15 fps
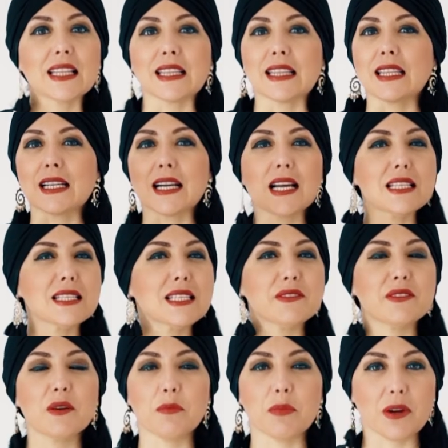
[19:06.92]
trance
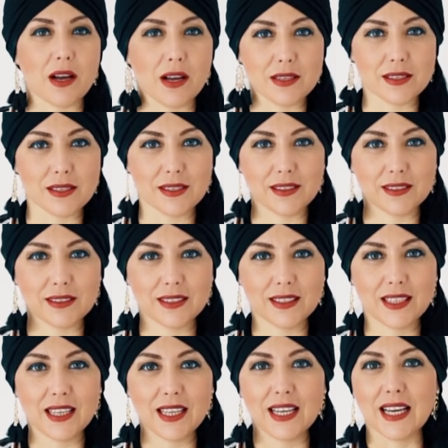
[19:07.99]
practices,
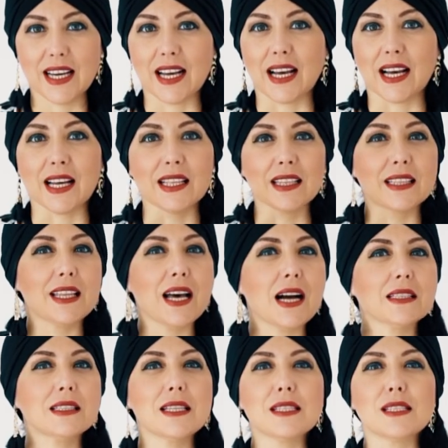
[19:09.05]

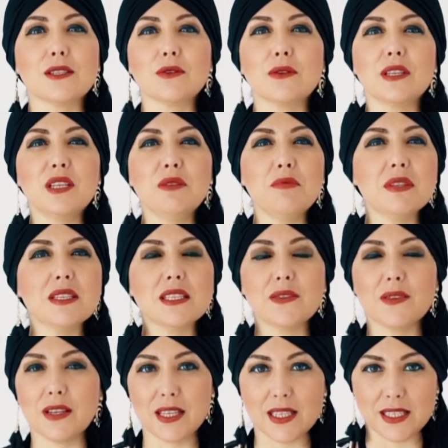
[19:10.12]
contacts with other
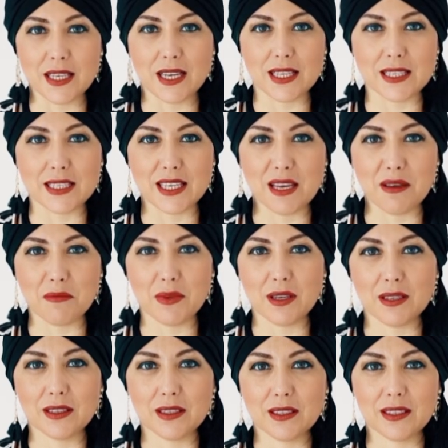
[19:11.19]

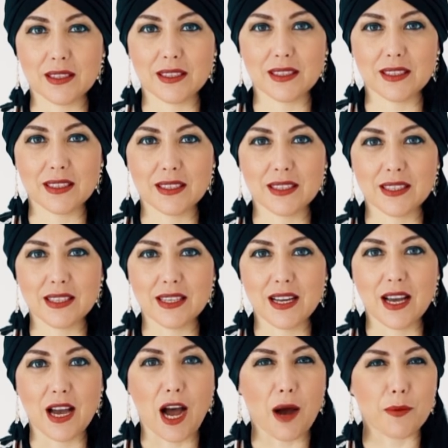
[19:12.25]
civilizations
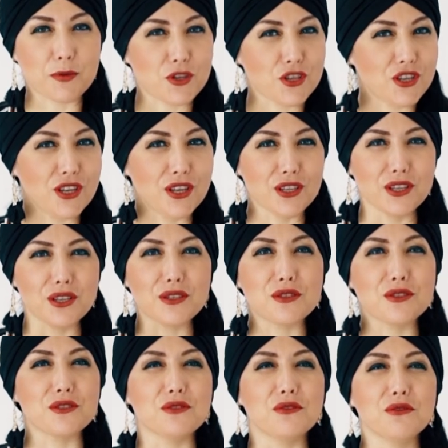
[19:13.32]
and
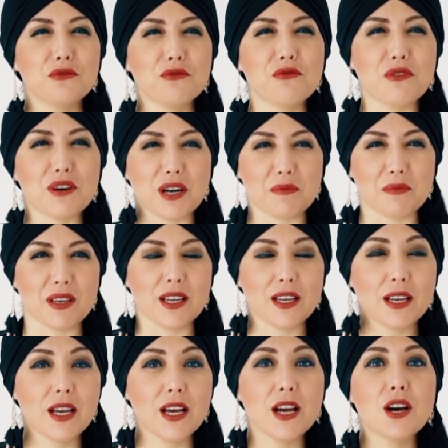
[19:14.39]
communication with
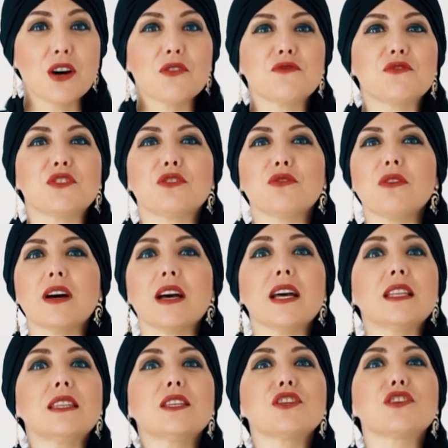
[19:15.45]
spirits
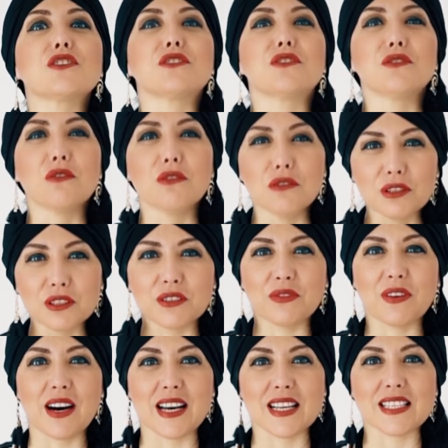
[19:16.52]
will all await
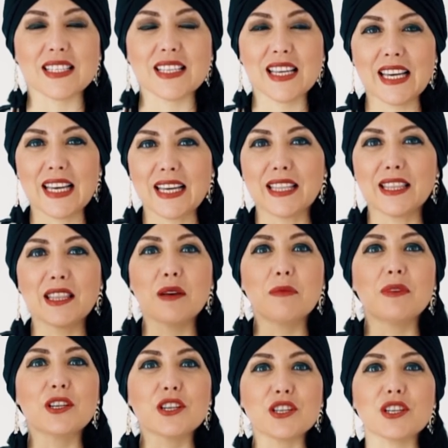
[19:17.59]
you at the
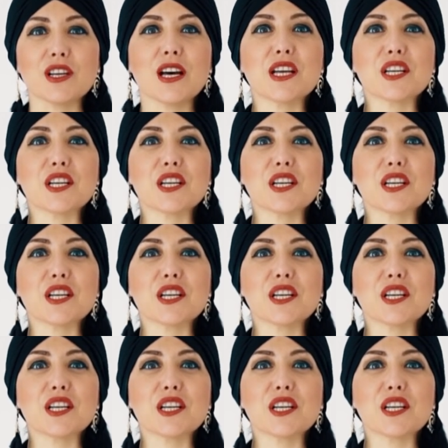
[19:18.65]
next